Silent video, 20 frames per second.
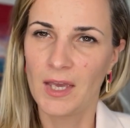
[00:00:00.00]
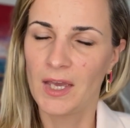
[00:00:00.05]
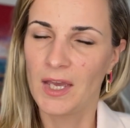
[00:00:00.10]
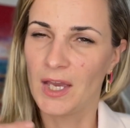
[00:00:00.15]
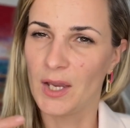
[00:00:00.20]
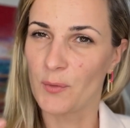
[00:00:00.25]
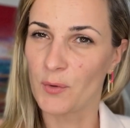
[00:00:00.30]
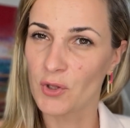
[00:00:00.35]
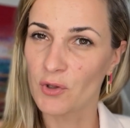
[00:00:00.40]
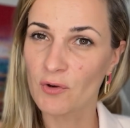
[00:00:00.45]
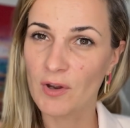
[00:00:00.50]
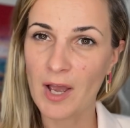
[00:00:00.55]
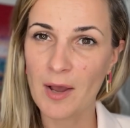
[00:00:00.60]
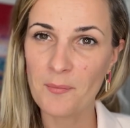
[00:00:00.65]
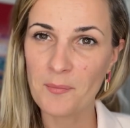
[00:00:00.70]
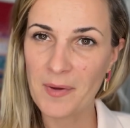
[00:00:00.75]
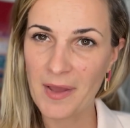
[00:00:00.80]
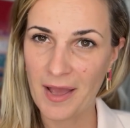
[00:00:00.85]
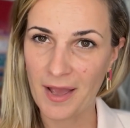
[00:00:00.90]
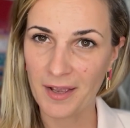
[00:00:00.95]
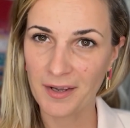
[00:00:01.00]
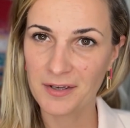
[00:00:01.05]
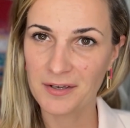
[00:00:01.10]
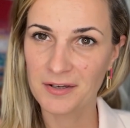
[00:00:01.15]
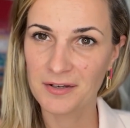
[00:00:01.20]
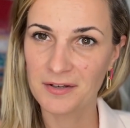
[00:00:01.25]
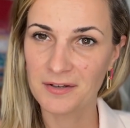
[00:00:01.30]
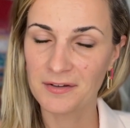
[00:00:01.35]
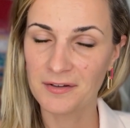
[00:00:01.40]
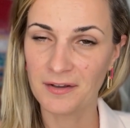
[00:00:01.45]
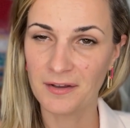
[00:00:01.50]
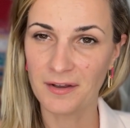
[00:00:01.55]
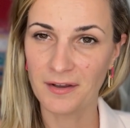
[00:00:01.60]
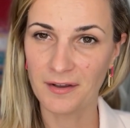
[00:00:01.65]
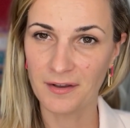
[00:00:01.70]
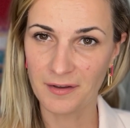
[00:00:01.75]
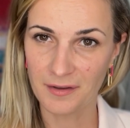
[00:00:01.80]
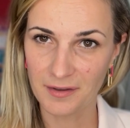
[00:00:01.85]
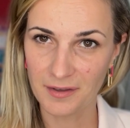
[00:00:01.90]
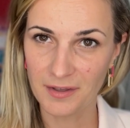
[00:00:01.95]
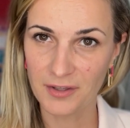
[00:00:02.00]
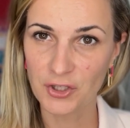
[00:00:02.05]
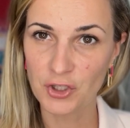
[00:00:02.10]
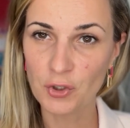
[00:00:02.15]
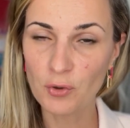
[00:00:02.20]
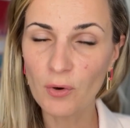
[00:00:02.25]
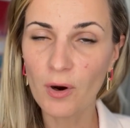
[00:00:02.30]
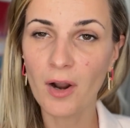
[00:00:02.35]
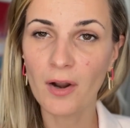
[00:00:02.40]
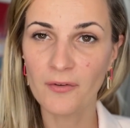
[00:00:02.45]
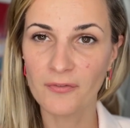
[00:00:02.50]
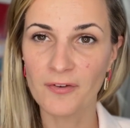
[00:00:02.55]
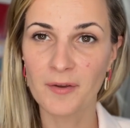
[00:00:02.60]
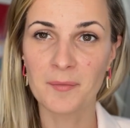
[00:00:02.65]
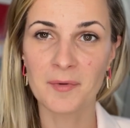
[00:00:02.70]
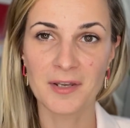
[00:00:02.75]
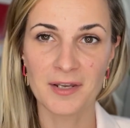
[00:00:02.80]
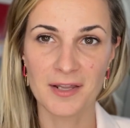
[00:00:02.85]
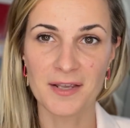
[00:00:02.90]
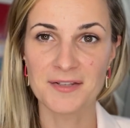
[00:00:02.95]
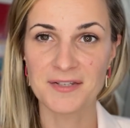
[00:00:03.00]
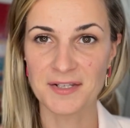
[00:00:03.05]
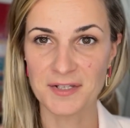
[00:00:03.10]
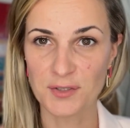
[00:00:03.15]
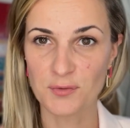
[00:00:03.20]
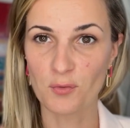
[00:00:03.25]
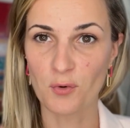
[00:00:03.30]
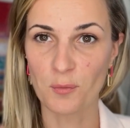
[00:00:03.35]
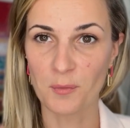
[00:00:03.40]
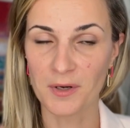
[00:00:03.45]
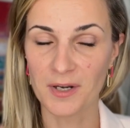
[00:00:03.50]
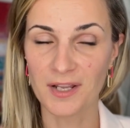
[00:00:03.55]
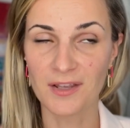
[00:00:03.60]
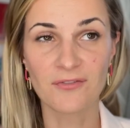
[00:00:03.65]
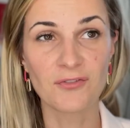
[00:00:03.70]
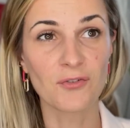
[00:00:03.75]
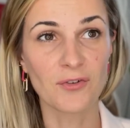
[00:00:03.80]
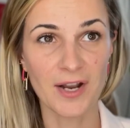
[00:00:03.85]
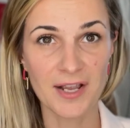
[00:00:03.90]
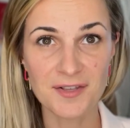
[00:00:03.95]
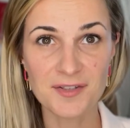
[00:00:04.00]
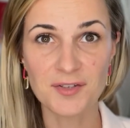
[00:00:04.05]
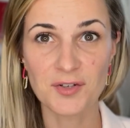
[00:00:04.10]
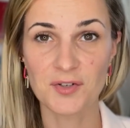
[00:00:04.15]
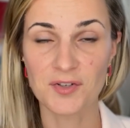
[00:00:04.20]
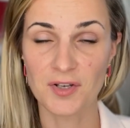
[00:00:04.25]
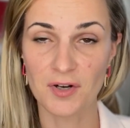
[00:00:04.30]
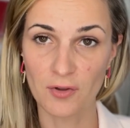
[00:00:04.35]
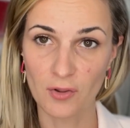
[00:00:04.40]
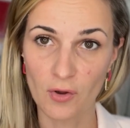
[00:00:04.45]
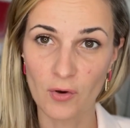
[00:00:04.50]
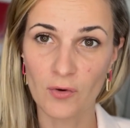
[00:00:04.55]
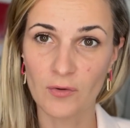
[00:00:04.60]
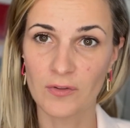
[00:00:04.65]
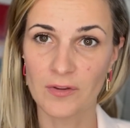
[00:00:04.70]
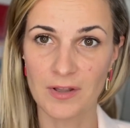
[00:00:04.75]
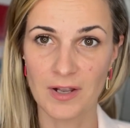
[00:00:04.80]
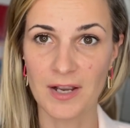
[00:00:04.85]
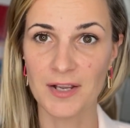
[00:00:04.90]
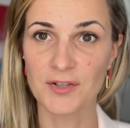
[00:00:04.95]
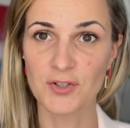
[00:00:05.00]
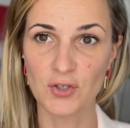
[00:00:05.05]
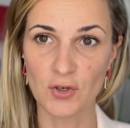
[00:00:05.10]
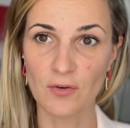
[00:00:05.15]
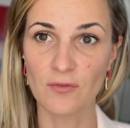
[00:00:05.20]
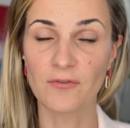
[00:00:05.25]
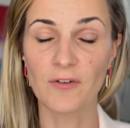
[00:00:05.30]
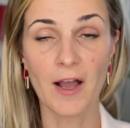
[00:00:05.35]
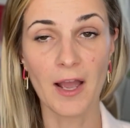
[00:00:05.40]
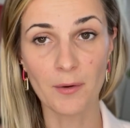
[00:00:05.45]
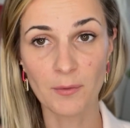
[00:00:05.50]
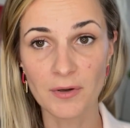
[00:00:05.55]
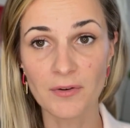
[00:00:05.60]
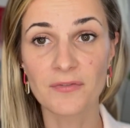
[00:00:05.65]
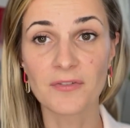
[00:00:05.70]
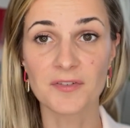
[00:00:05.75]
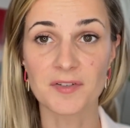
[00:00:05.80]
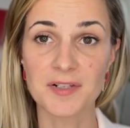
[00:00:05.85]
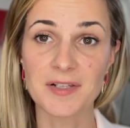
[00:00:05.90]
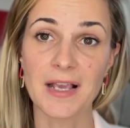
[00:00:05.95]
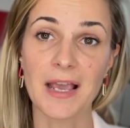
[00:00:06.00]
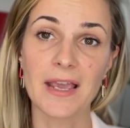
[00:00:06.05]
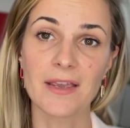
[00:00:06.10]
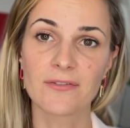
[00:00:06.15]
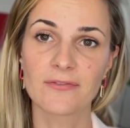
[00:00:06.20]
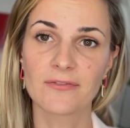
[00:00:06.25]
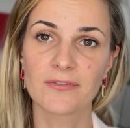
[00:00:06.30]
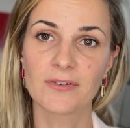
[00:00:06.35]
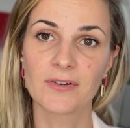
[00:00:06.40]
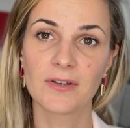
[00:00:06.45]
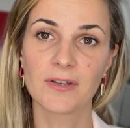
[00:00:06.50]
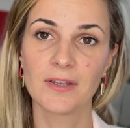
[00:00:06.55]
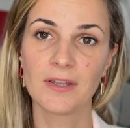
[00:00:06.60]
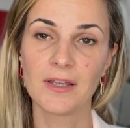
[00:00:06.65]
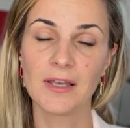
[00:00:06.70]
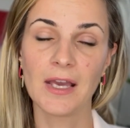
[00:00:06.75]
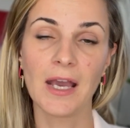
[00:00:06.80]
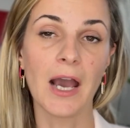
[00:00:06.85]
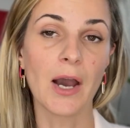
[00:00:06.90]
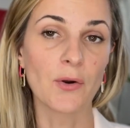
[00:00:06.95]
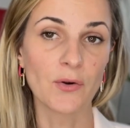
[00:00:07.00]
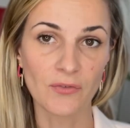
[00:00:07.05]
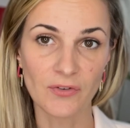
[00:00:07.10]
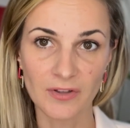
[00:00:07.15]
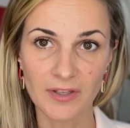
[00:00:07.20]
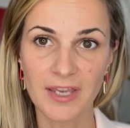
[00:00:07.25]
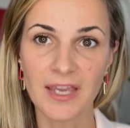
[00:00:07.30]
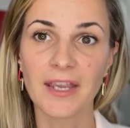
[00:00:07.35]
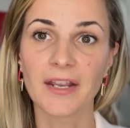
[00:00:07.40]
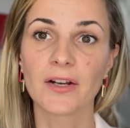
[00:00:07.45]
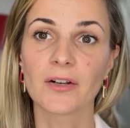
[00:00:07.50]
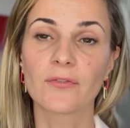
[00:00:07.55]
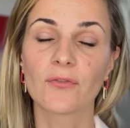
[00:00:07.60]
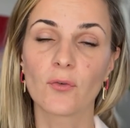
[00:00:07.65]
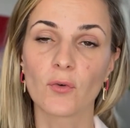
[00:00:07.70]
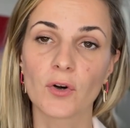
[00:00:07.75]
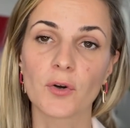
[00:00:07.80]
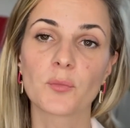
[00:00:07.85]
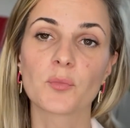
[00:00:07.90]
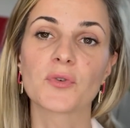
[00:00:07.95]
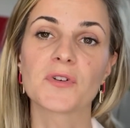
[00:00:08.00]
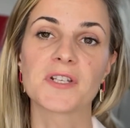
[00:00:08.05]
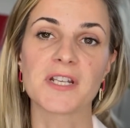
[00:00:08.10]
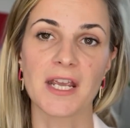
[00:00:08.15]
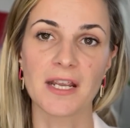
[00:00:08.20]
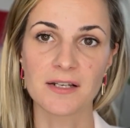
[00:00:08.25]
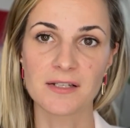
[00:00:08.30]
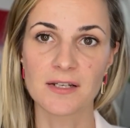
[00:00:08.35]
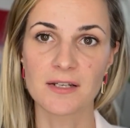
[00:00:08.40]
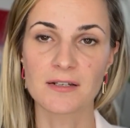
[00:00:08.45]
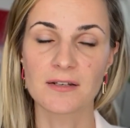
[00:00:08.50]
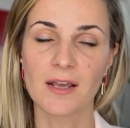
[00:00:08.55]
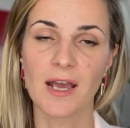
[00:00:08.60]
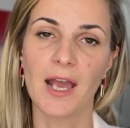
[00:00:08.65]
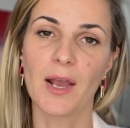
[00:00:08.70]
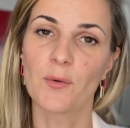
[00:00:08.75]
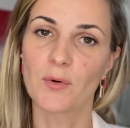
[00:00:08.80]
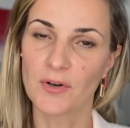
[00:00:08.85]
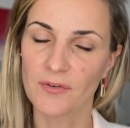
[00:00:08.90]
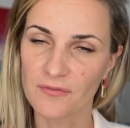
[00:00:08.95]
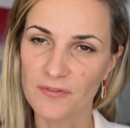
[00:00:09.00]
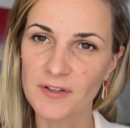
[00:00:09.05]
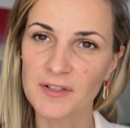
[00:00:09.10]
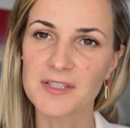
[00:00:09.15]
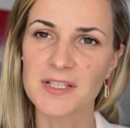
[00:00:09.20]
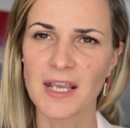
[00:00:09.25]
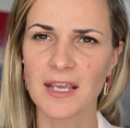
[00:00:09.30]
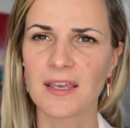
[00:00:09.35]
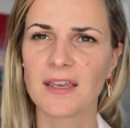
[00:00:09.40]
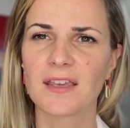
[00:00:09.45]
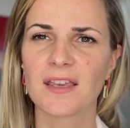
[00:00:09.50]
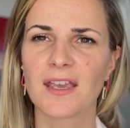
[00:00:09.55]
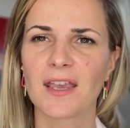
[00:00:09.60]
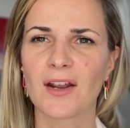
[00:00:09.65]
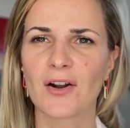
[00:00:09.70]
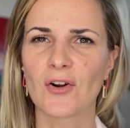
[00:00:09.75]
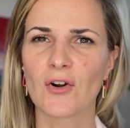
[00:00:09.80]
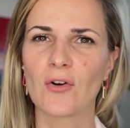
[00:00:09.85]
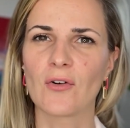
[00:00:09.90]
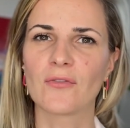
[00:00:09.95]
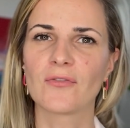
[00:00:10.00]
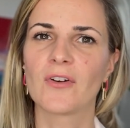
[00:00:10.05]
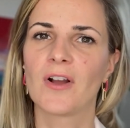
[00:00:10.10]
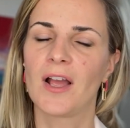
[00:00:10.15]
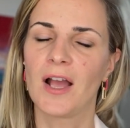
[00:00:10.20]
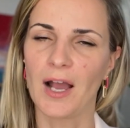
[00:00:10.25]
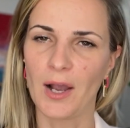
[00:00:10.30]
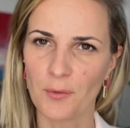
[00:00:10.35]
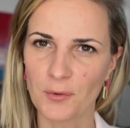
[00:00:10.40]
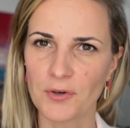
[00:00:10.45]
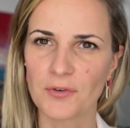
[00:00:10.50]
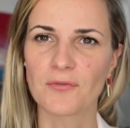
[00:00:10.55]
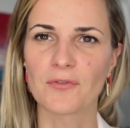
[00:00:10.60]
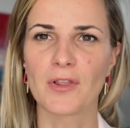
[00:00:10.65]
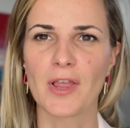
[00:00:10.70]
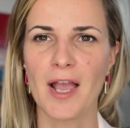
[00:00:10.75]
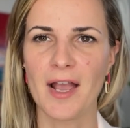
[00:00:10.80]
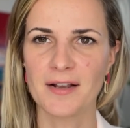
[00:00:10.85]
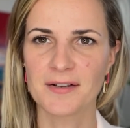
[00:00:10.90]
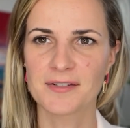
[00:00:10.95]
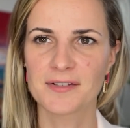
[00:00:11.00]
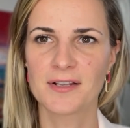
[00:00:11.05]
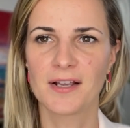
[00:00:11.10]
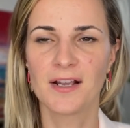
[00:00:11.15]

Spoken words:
And when you come back, you are a feminine essence woman if your answers are along the lines of, I want to feel safe. I want to feel cared for and protected. I want to feel taken care of. I want to relax.